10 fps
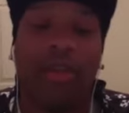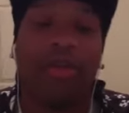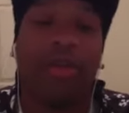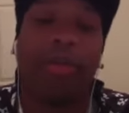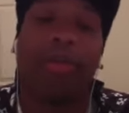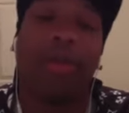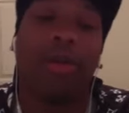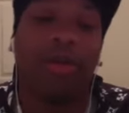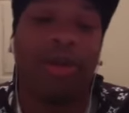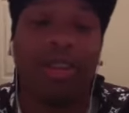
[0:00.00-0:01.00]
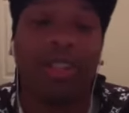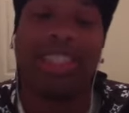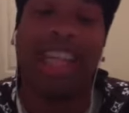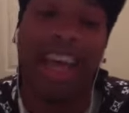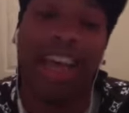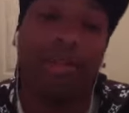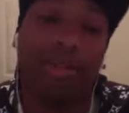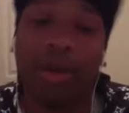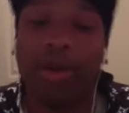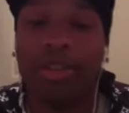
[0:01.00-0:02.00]
From broke to having
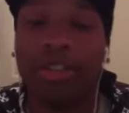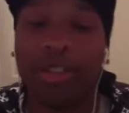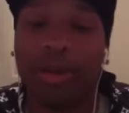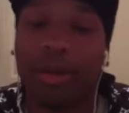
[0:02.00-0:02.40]
brokers.